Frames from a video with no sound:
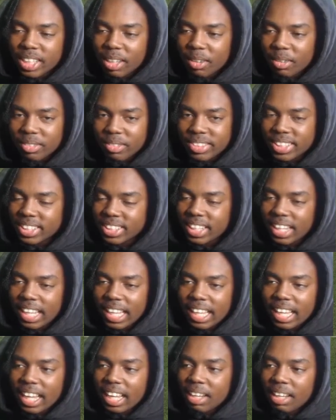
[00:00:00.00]
I
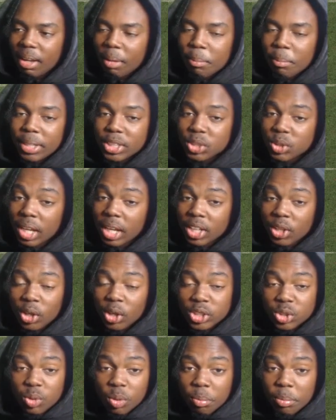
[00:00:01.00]

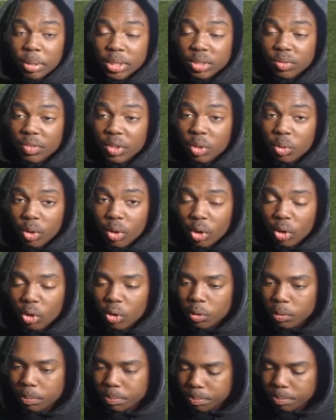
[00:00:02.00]
lost to a missed field
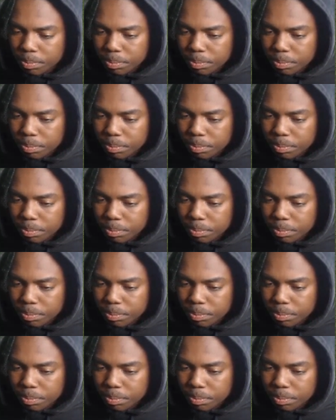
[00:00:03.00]
goal,